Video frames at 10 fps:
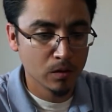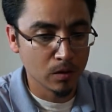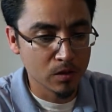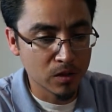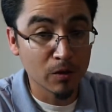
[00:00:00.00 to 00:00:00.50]

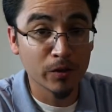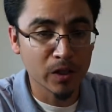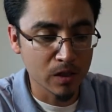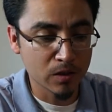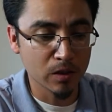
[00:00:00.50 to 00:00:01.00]
the stuff I
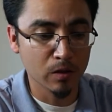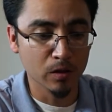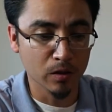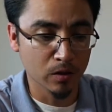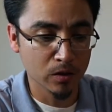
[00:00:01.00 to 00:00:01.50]
can't sell at a
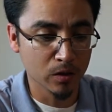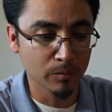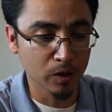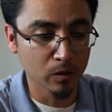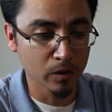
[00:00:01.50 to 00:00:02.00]
yard sale, I'm
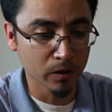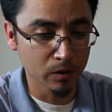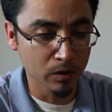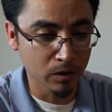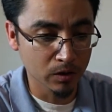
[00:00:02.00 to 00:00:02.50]
gonna go ahead and
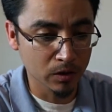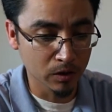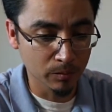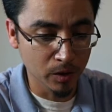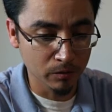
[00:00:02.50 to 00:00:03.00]
send
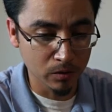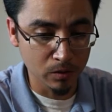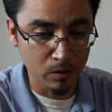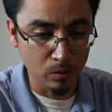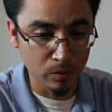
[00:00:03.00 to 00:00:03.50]
them off to the
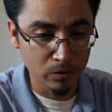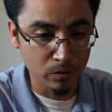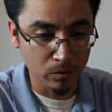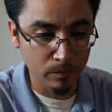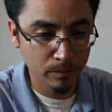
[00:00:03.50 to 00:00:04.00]
thrift store.